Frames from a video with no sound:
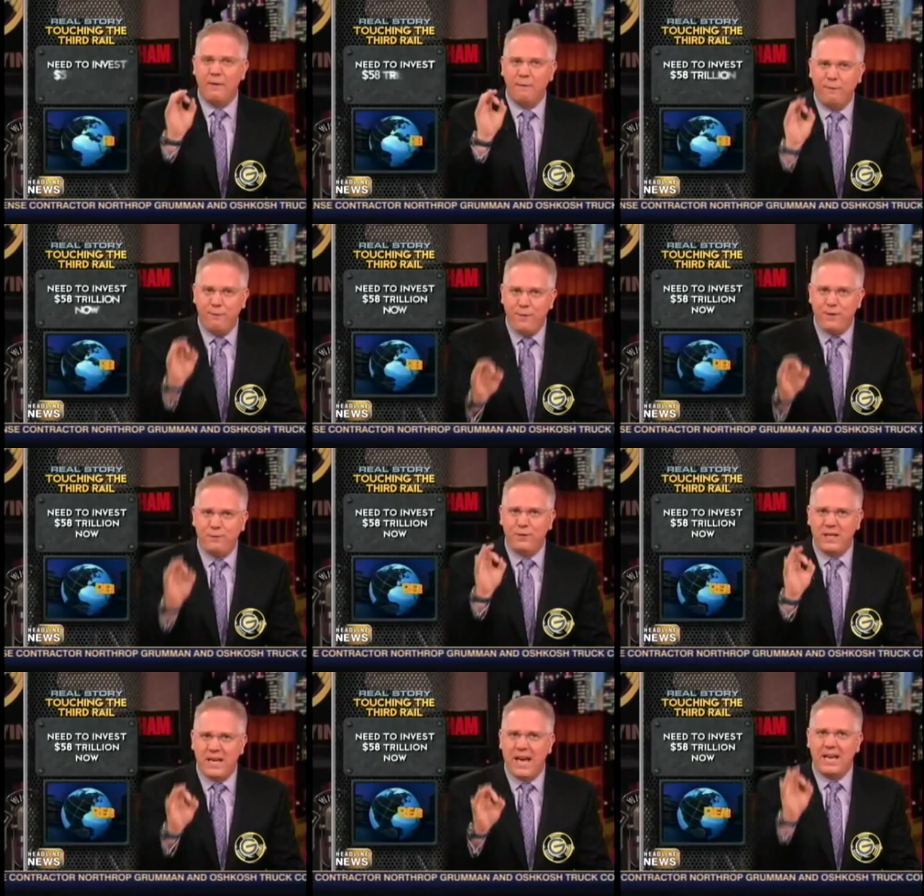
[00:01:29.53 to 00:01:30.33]

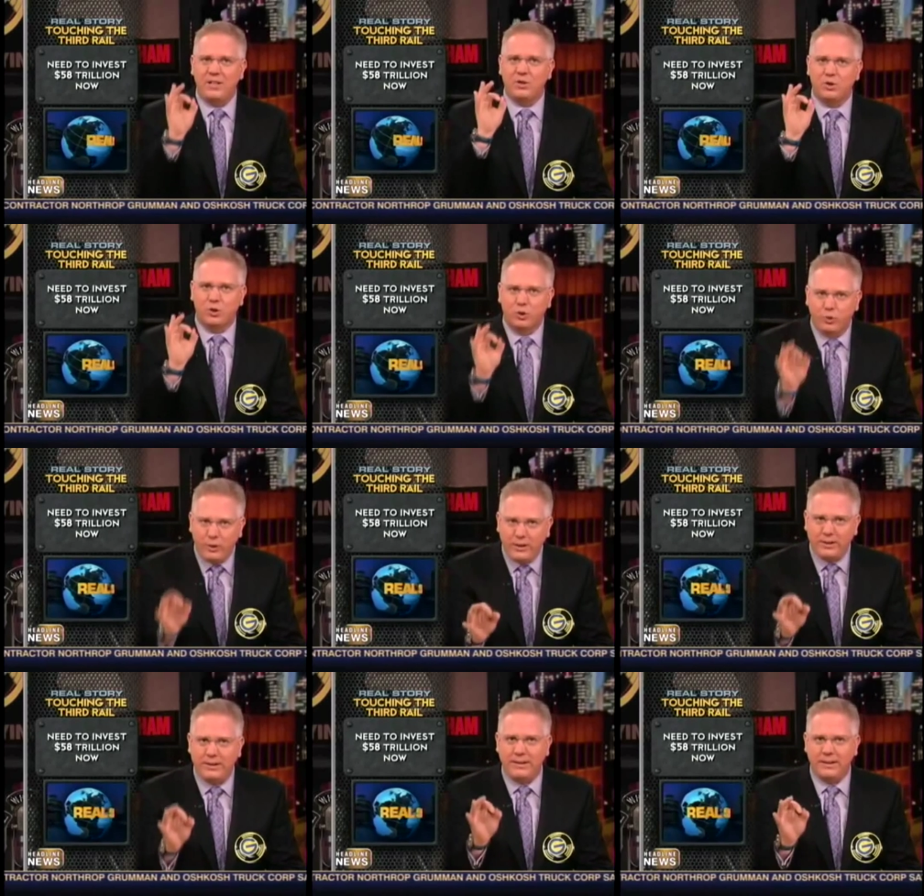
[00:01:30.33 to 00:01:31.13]
fifty-eight
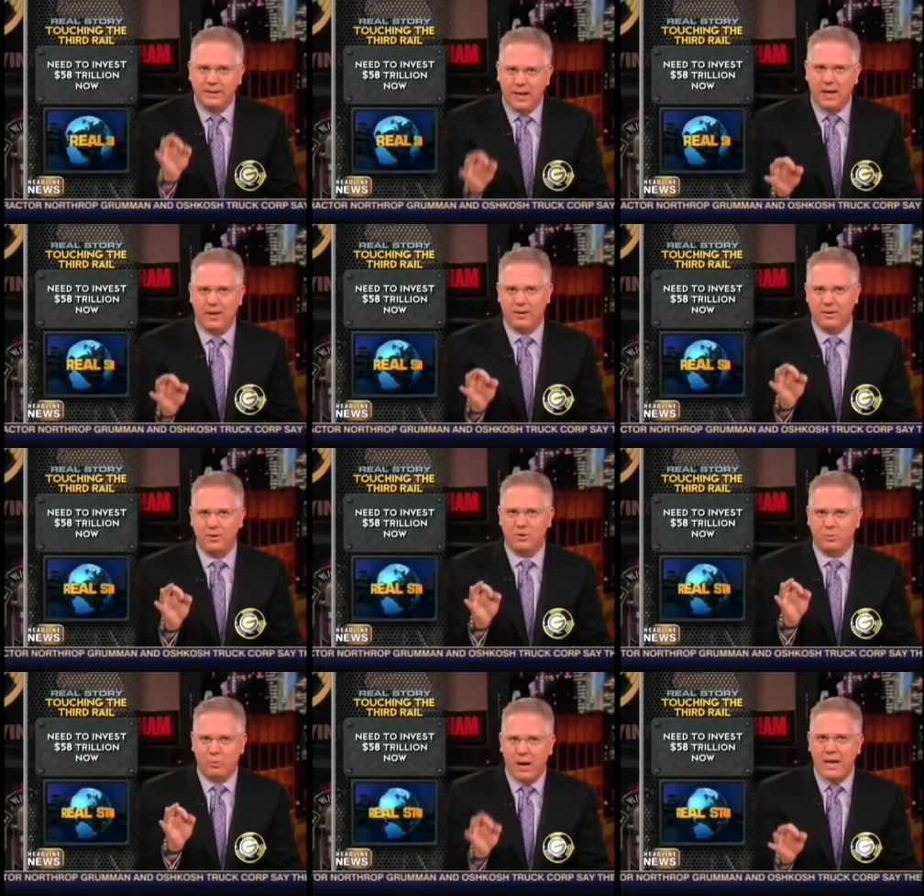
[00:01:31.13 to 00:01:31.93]
trillion
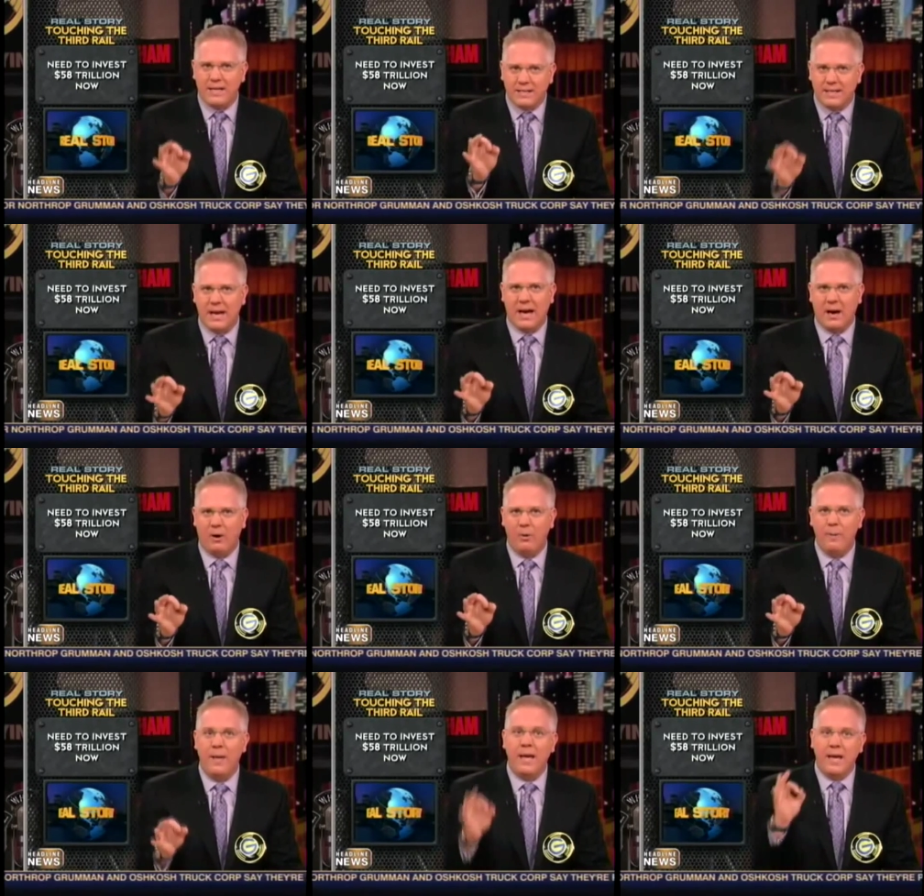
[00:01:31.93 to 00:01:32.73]
dollars right
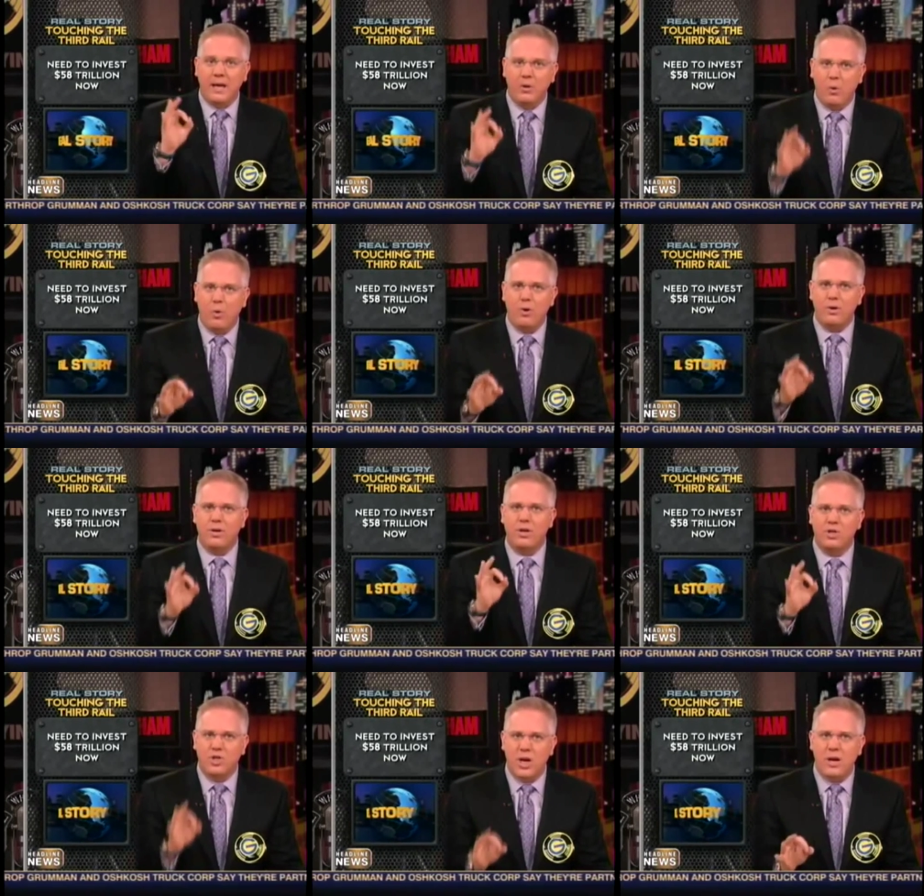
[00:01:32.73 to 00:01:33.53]
now in order
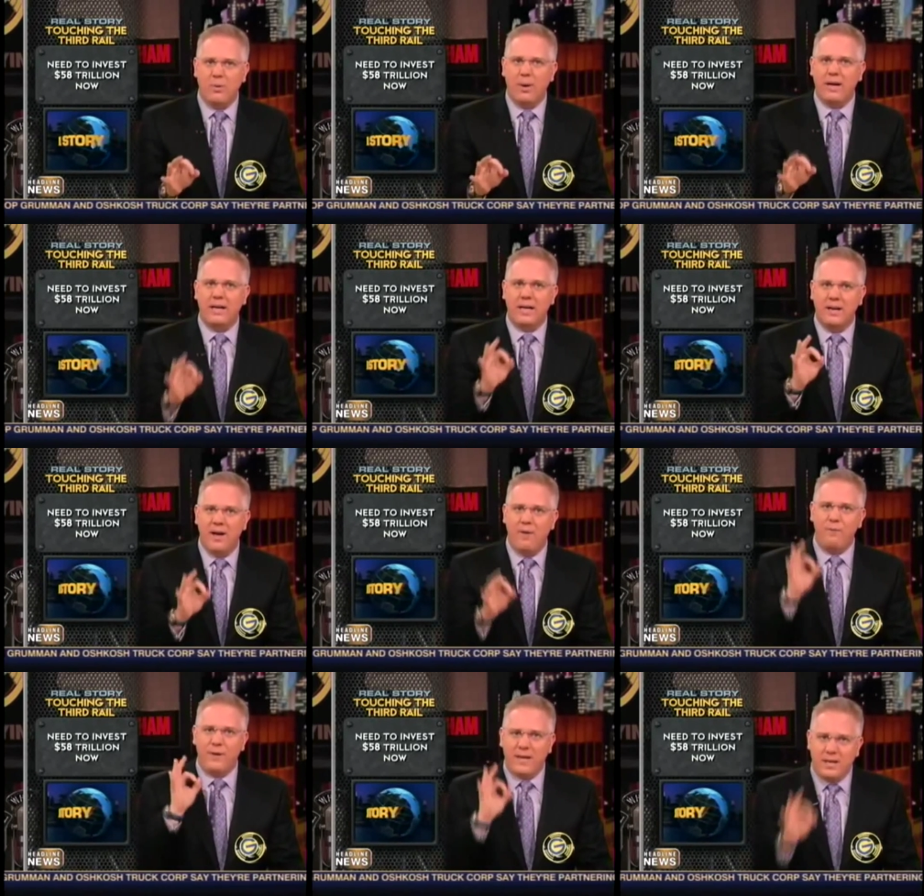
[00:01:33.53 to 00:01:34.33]
to generate
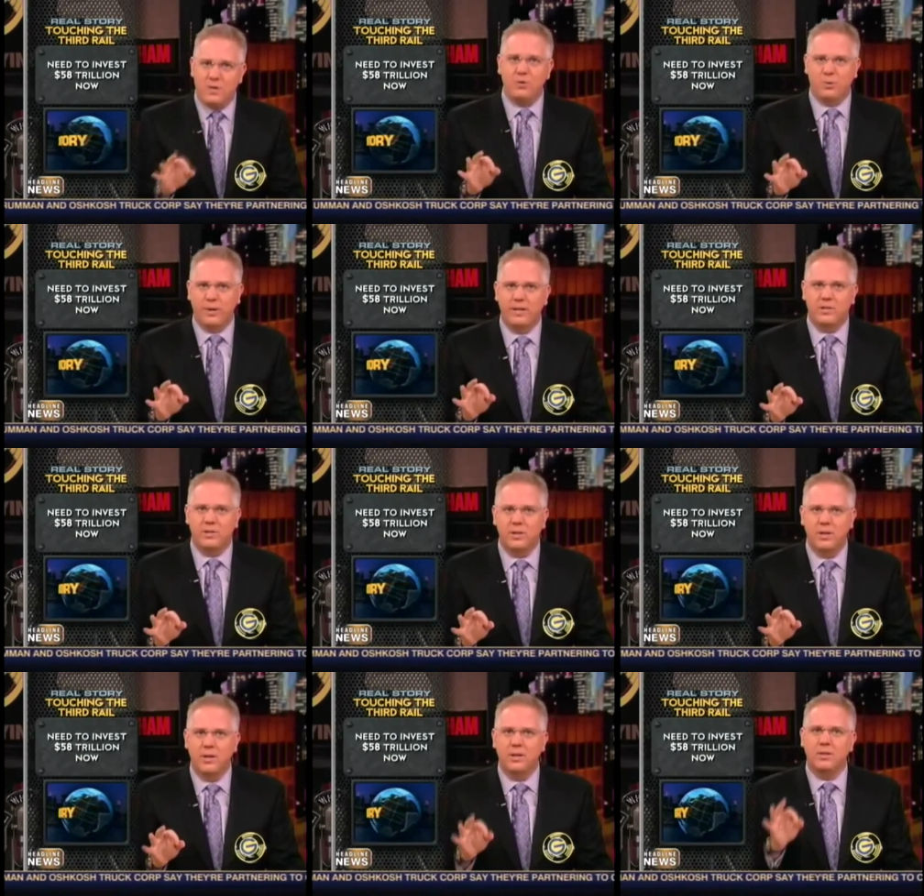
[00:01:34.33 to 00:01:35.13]
enough
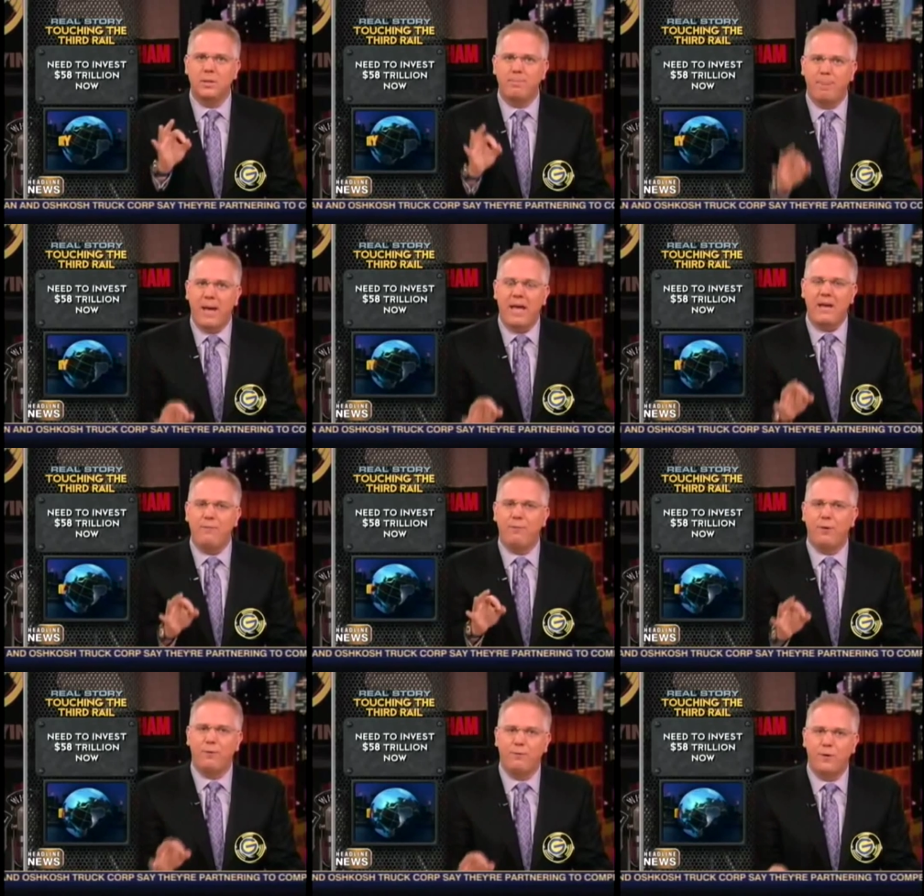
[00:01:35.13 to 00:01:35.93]
interest to pay
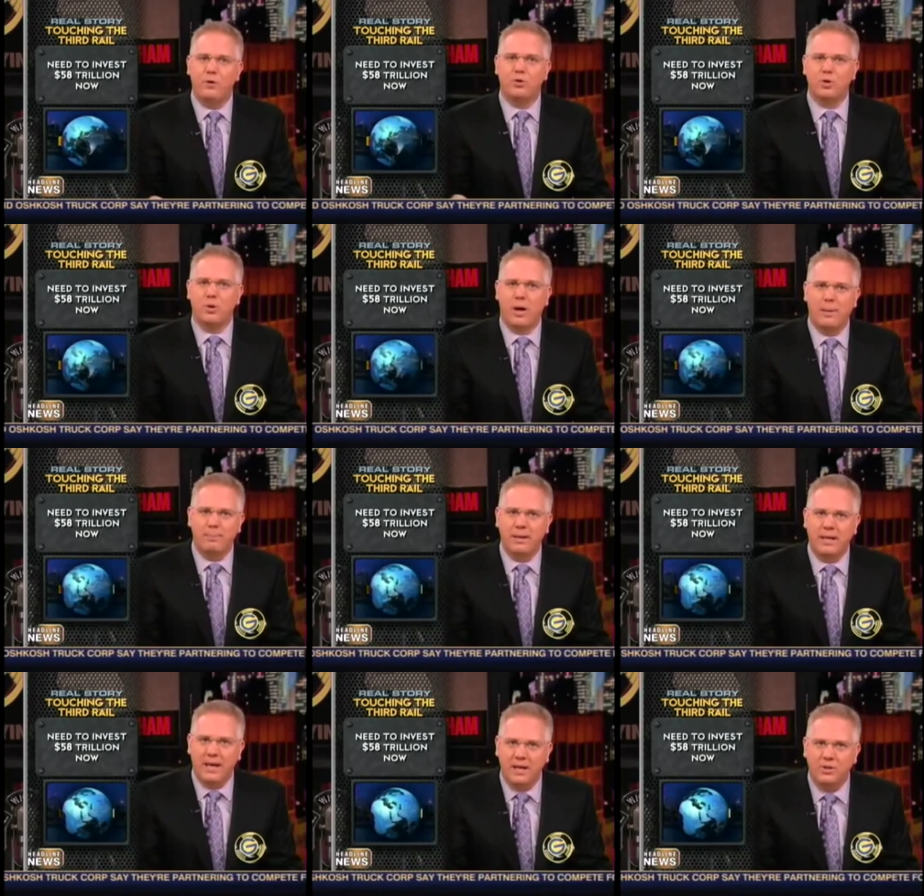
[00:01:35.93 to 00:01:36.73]
for future
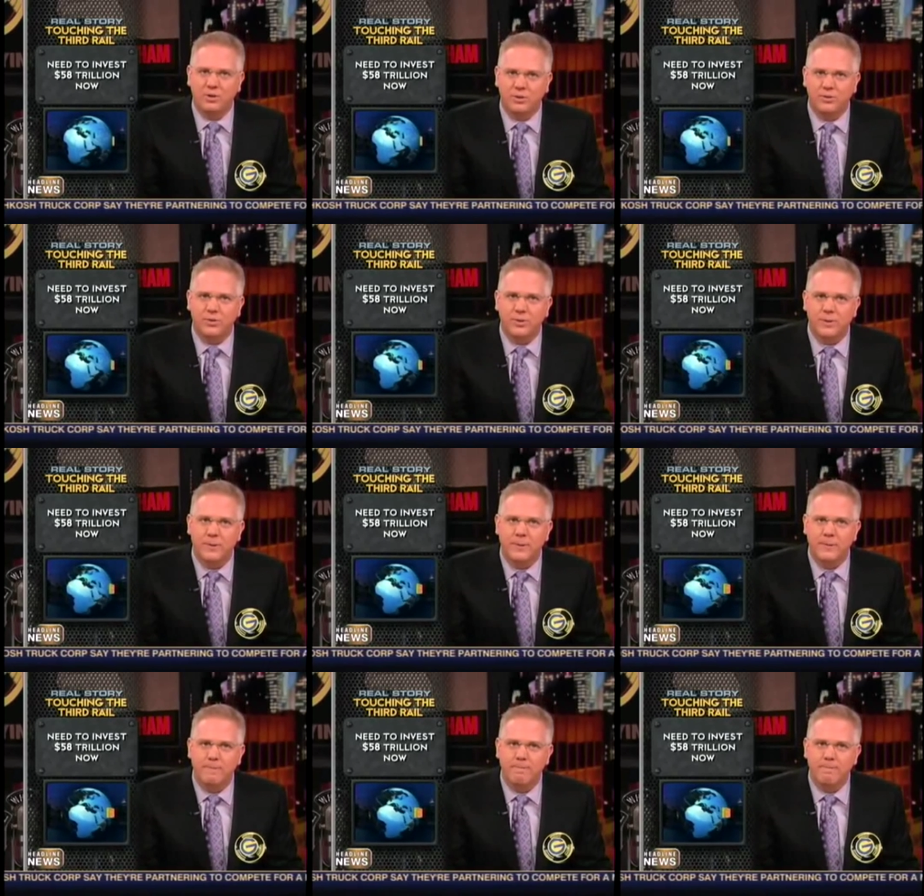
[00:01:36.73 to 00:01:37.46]
obligations.